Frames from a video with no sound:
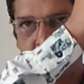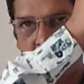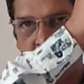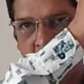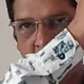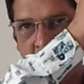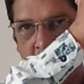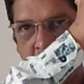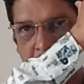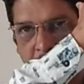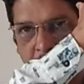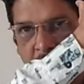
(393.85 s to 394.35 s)

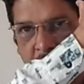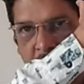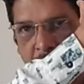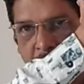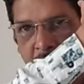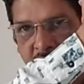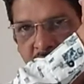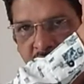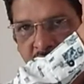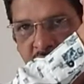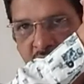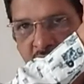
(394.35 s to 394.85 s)
I apply
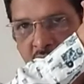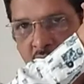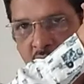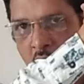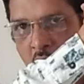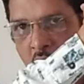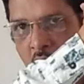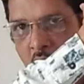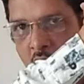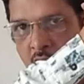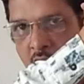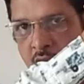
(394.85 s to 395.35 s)
pressure
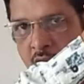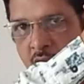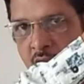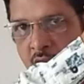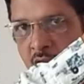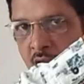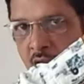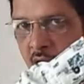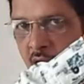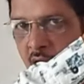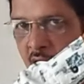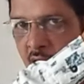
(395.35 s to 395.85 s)

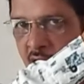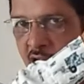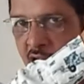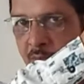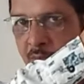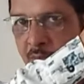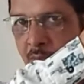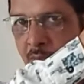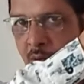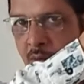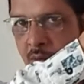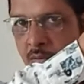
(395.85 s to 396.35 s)
on
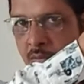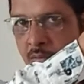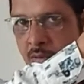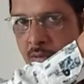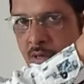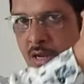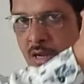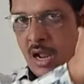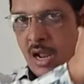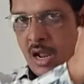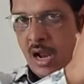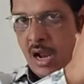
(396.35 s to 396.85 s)
garlic bulb